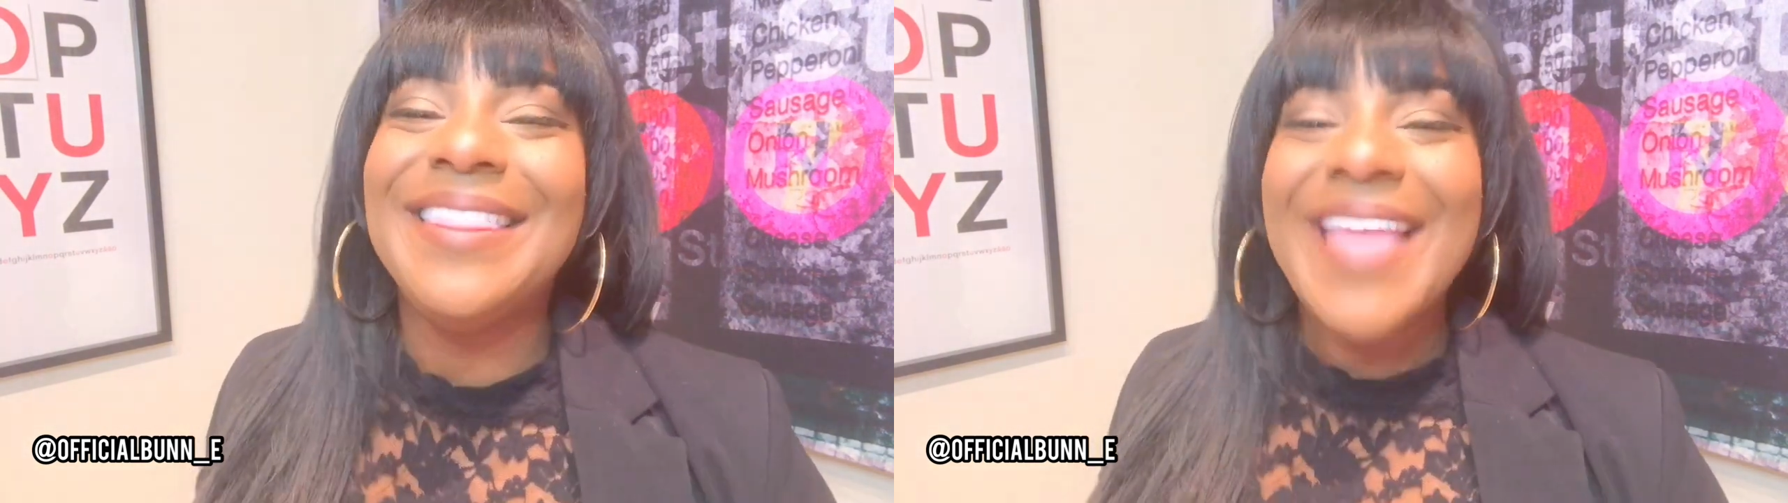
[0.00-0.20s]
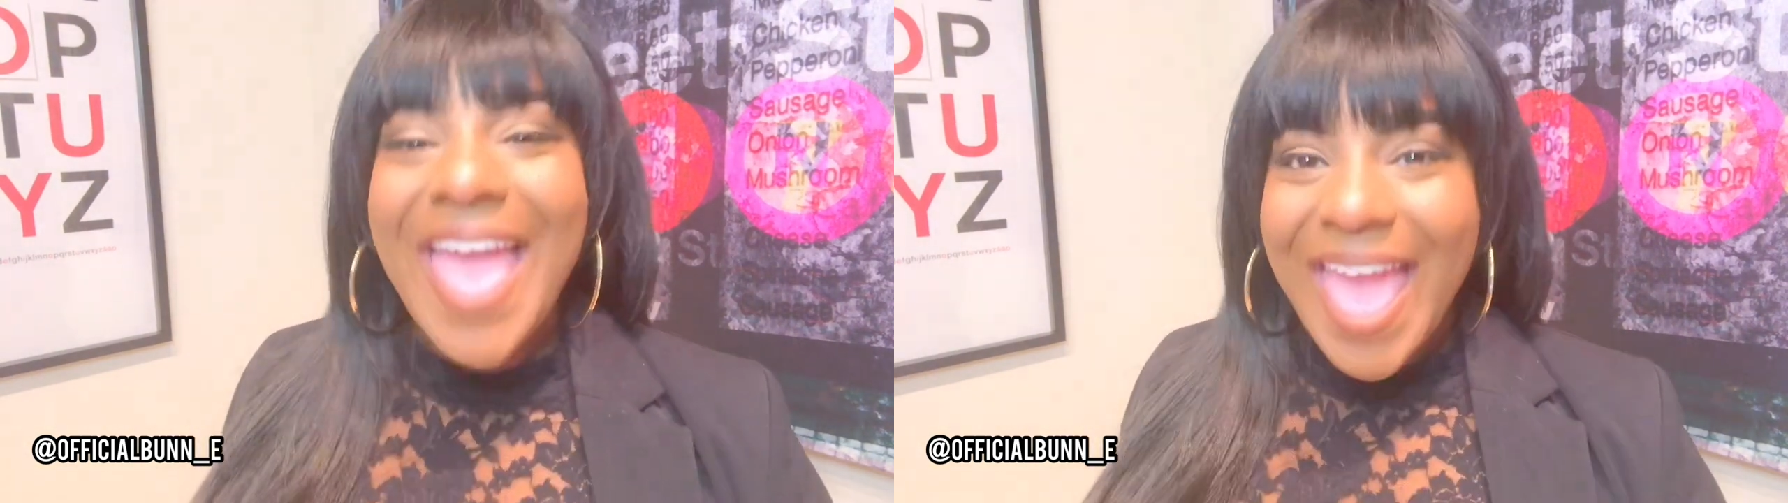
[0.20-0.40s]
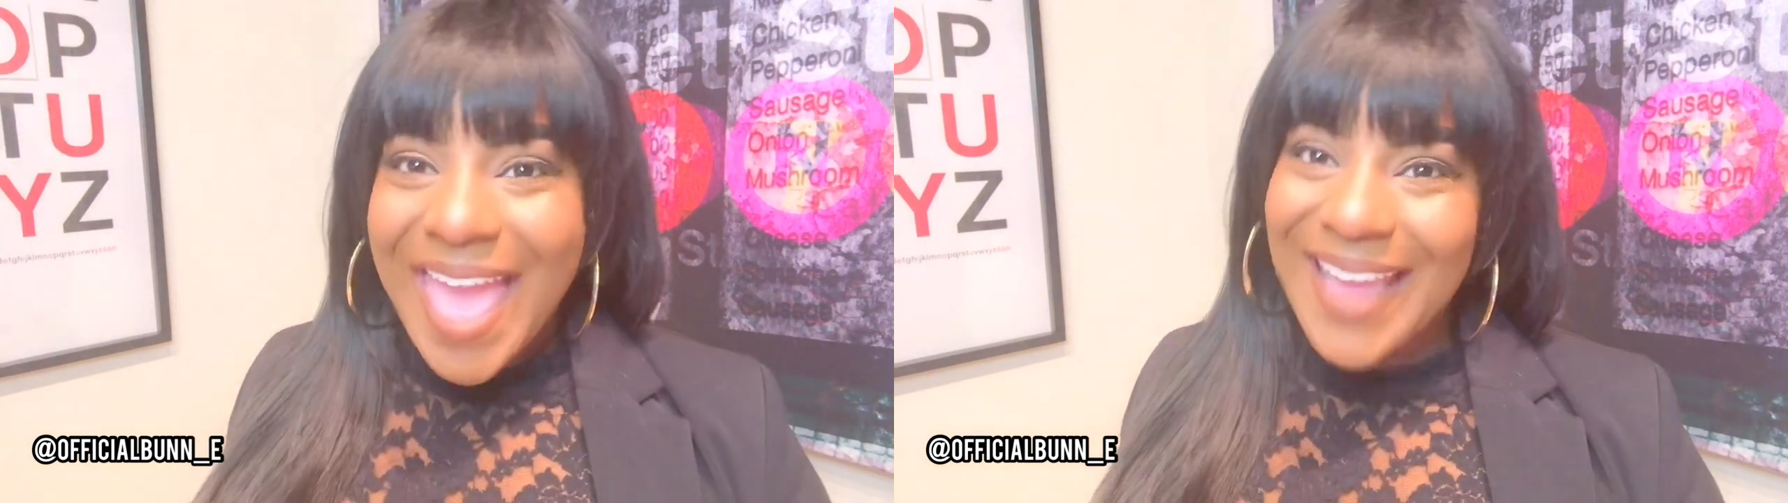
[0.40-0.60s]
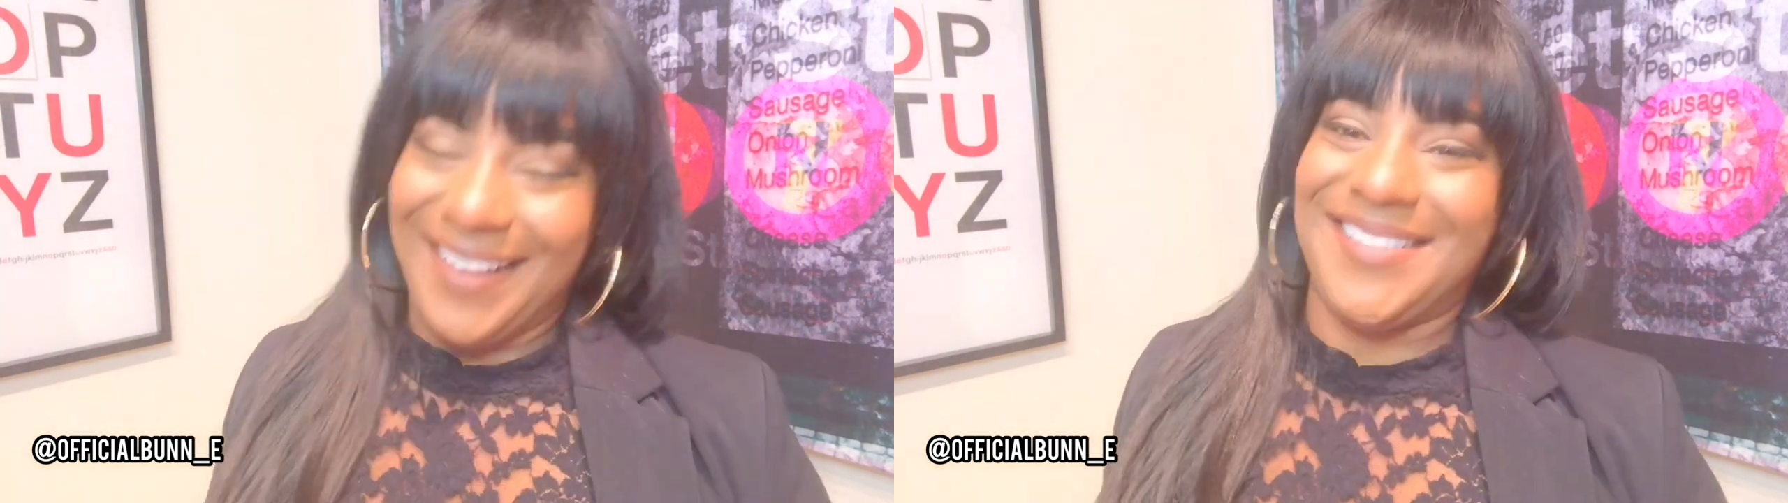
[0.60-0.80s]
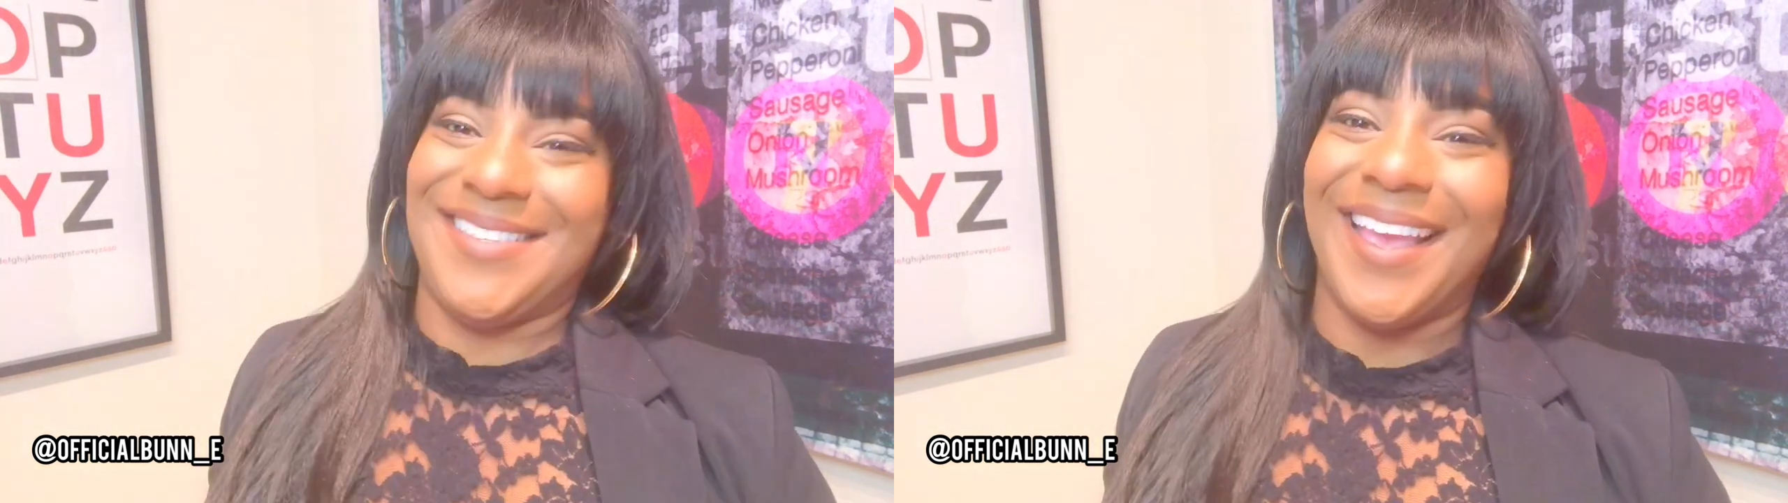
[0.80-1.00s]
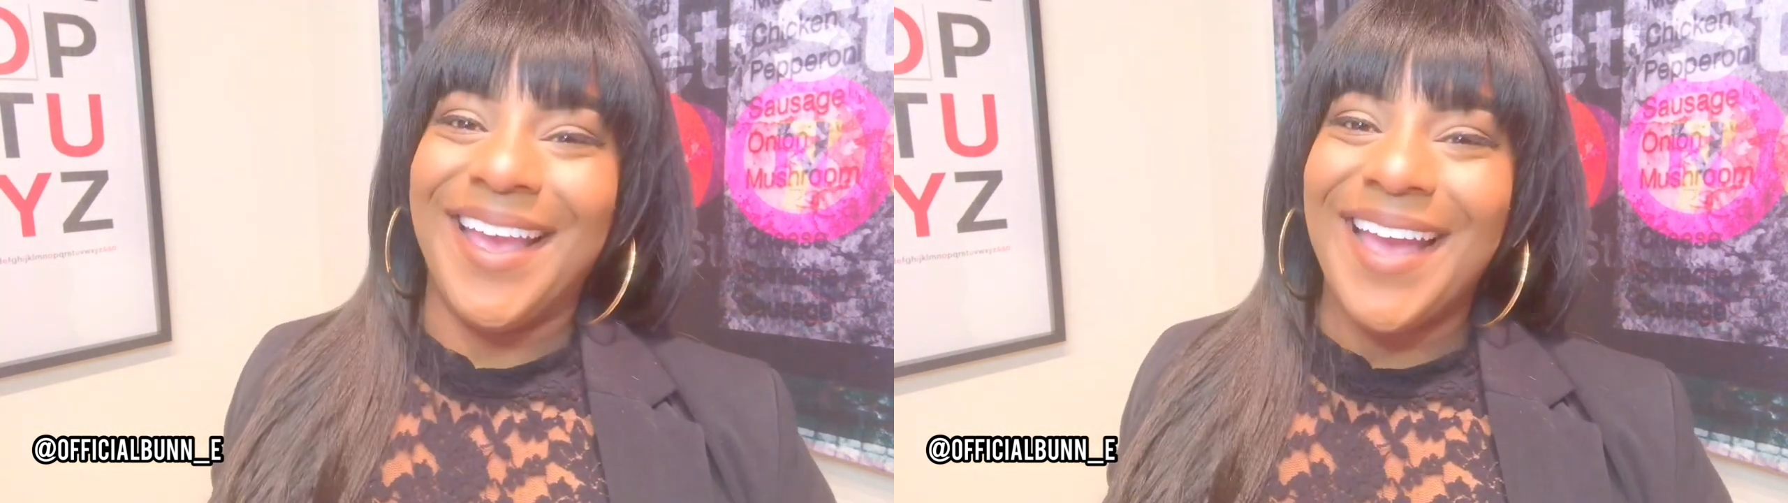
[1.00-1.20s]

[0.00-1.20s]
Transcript: Thanks.